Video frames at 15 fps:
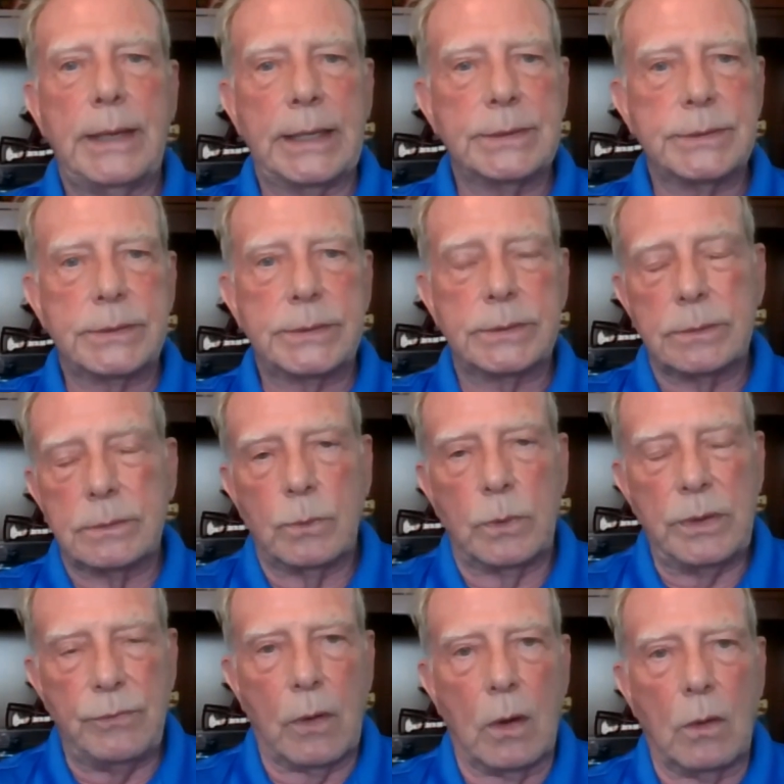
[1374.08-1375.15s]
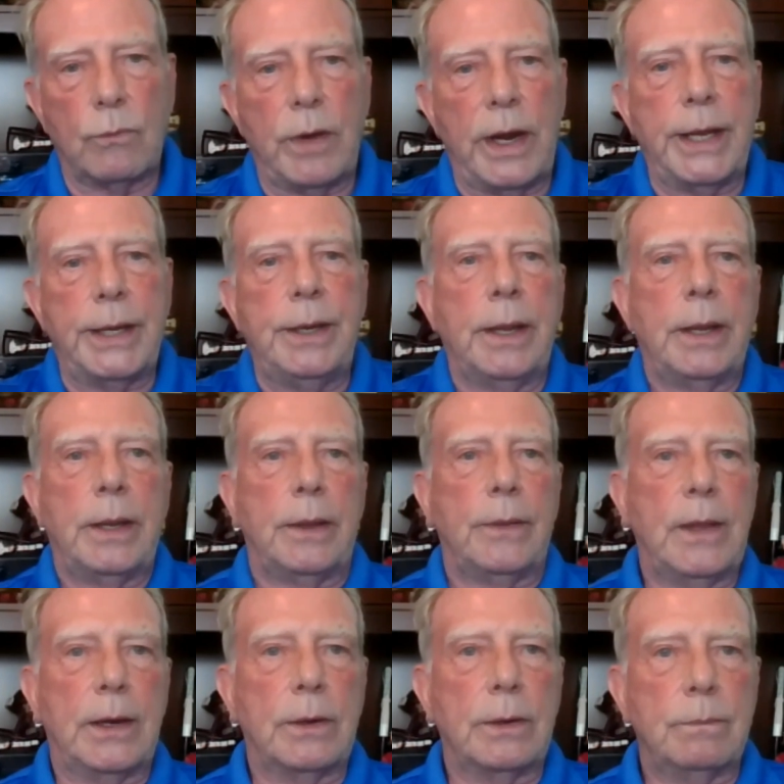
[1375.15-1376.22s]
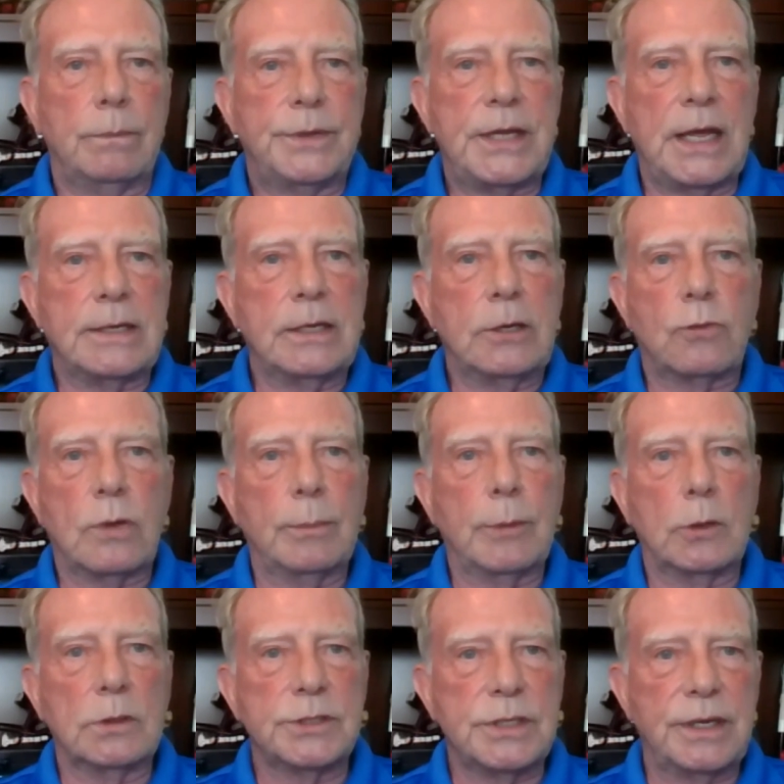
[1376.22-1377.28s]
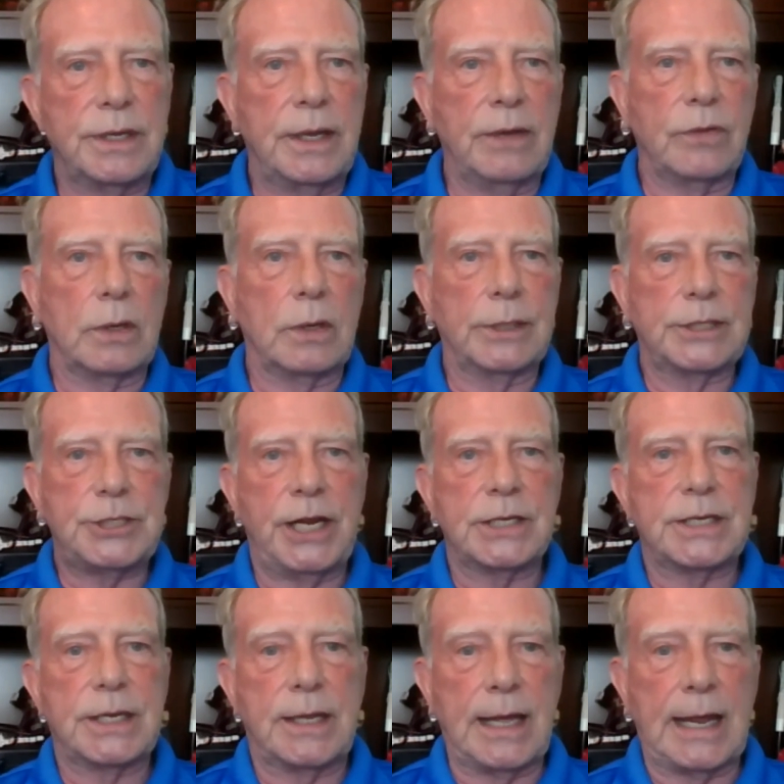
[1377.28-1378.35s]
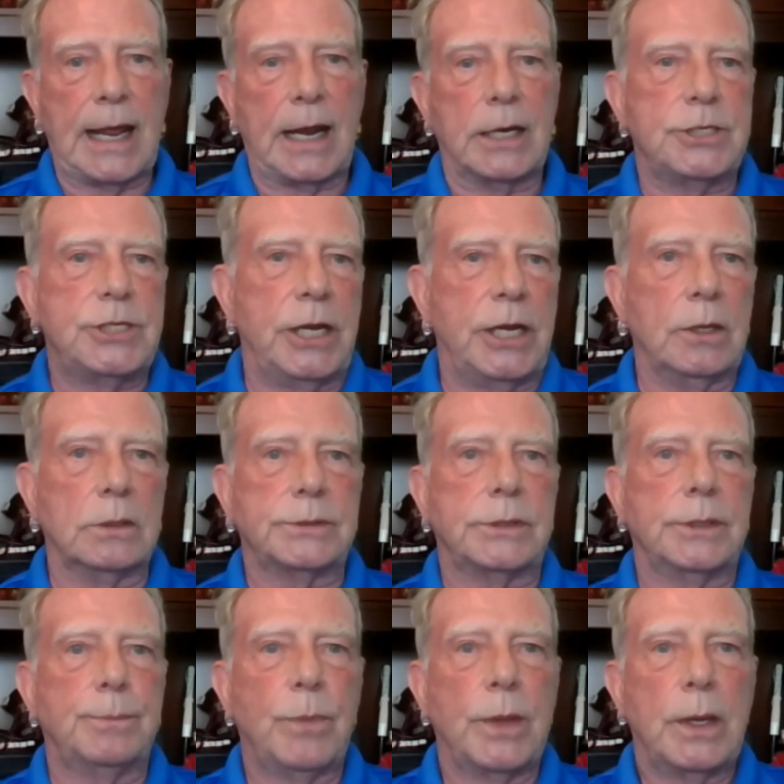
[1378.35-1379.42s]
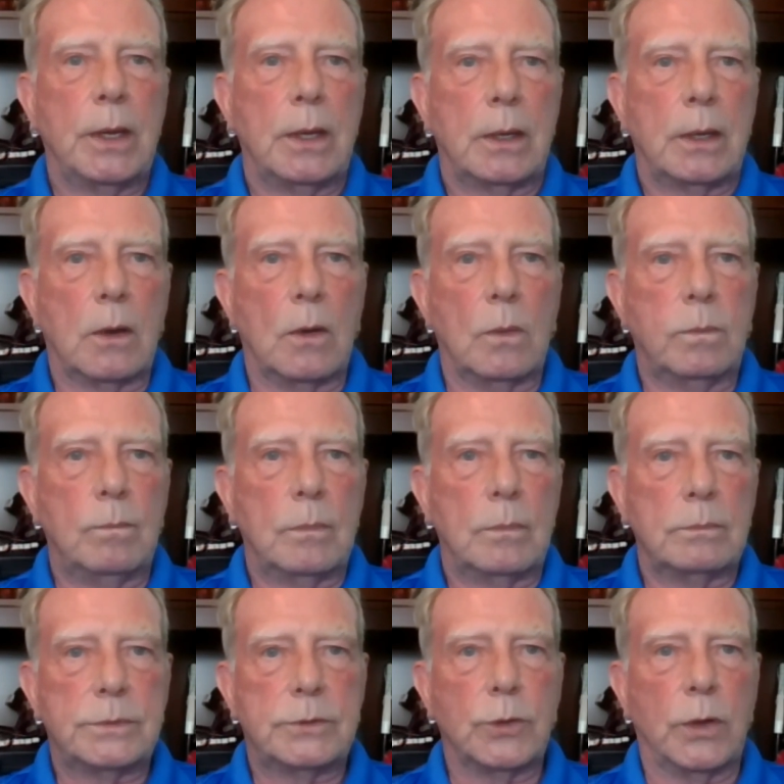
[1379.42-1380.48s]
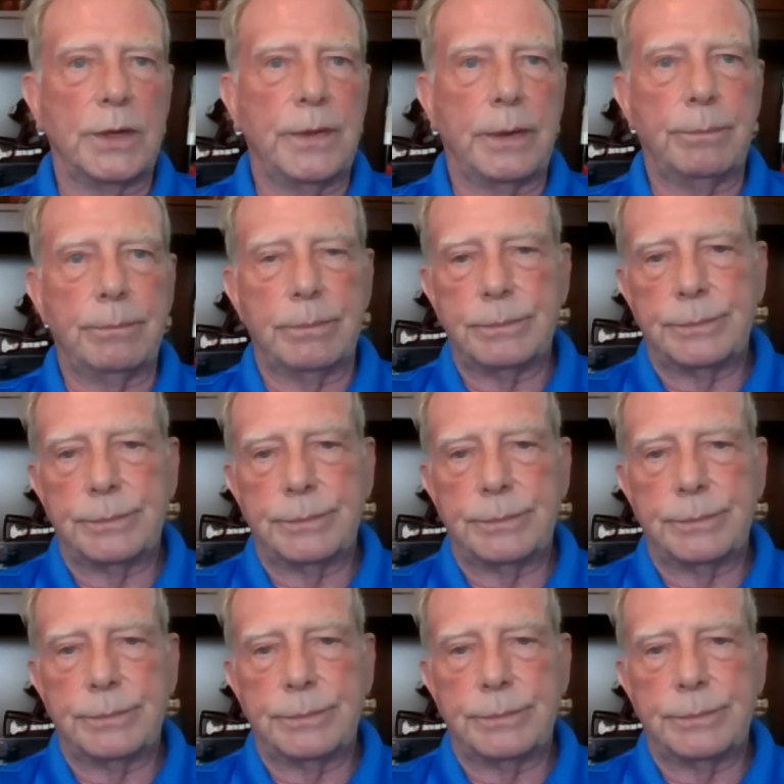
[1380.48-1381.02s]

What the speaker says: As we've all read, they're taking criminals and giving them a chance to get out of jail to go join their